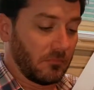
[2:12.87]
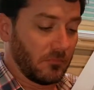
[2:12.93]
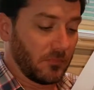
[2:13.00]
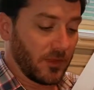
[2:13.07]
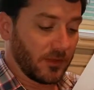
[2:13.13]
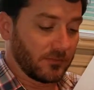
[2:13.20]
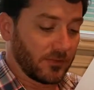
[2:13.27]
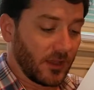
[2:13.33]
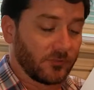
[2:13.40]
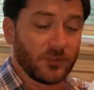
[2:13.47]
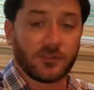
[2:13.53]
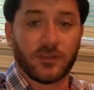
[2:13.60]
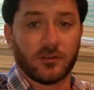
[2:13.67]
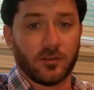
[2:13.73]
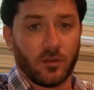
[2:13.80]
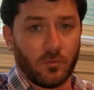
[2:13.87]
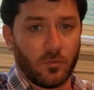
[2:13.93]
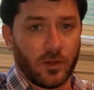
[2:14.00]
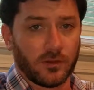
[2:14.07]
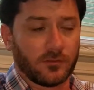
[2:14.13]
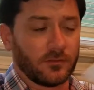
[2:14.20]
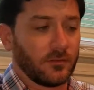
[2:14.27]
It sounds like they don't
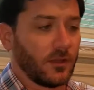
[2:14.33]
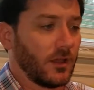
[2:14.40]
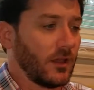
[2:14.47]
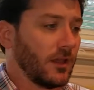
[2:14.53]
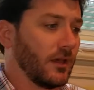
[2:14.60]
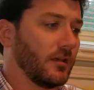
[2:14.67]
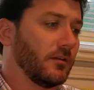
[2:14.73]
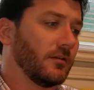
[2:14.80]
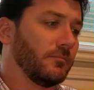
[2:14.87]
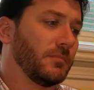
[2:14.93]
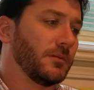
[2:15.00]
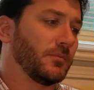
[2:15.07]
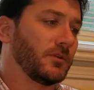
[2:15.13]
want people